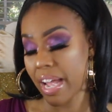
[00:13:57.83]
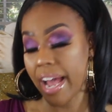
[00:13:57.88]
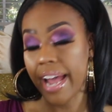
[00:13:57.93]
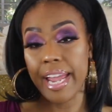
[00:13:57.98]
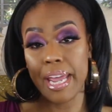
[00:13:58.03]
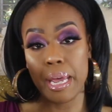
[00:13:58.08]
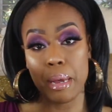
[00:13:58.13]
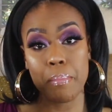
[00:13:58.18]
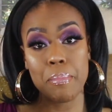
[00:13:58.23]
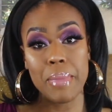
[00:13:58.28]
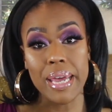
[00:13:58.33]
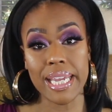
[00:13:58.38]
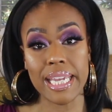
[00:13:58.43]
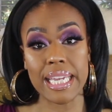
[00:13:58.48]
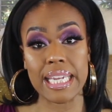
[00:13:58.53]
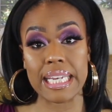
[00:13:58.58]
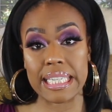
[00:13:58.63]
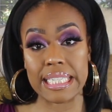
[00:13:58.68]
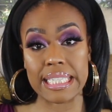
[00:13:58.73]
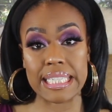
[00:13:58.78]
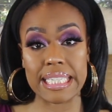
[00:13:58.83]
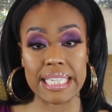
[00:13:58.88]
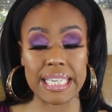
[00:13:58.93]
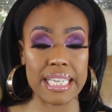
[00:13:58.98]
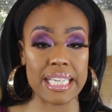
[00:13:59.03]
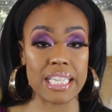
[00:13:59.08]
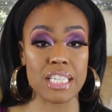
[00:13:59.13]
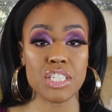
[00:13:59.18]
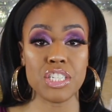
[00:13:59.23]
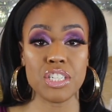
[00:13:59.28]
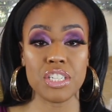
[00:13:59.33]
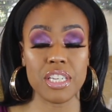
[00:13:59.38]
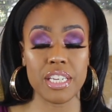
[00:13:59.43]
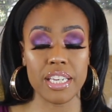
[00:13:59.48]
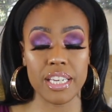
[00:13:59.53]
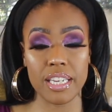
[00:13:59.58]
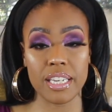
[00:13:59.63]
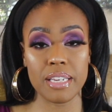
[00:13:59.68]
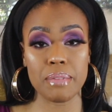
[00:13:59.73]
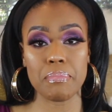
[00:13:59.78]
I am making a dent
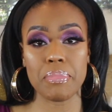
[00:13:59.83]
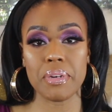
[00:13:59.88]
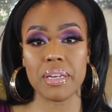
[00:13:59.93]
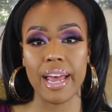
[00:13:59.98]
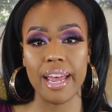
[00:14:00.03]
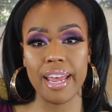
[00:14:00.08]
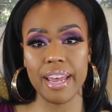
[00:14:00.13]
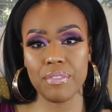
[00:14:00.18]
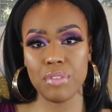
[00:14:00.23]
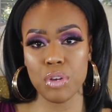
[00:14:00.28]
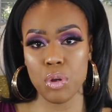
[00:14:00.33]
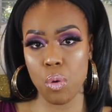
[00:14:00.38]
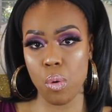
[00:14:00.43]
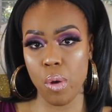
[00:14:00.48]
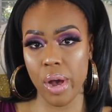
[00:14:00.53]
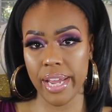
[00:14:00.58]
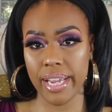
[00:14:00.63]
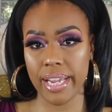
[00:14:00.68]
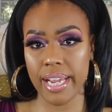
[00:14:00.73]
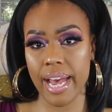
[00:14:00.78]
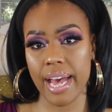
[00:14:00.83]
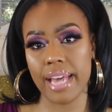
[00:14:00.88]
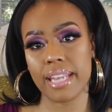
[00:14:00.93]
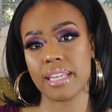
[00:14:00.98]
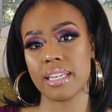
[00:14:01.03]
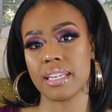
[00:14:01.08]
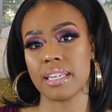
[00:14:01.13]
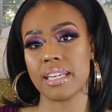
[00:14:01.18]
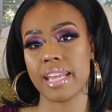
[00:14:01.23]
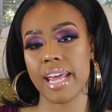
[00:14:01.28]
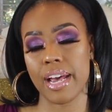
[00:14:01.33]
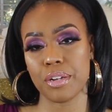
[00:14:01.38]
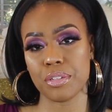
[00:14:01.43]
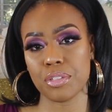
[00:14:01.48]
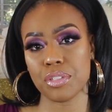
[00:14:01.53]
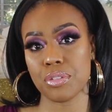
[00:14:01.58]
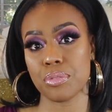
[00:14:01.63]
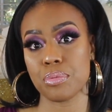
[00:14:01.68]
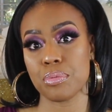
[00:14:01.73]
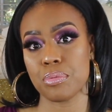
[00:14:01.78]
in it, but I haven't quite gotten
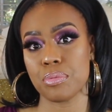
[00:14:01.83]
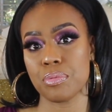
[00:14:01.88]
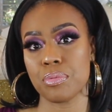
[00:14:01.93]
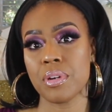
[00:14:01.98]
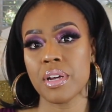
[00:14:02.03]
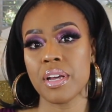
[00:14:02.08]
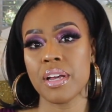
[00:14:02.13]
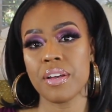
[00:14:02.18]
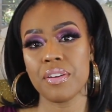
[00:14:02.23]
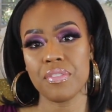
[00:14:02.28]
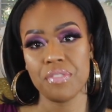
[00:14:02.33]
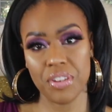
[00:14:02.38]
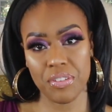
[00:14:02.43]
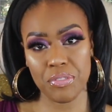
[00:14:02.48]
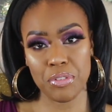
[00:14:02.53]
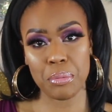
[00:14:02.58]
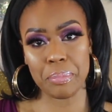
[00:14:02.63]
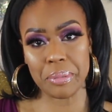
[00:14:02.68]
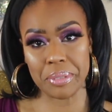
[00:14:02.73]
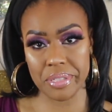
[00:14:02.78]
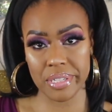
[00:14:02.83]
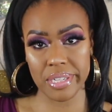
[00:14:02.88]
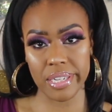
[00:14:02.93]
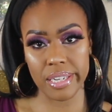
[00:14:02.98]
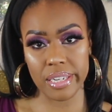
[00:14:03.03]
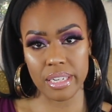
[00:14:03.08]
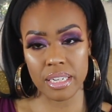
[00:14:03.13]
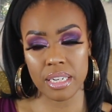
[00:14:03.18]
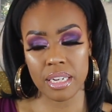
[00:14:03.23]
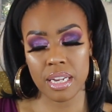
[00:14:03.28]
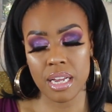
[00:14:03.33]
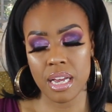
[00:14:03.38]
down to 50%.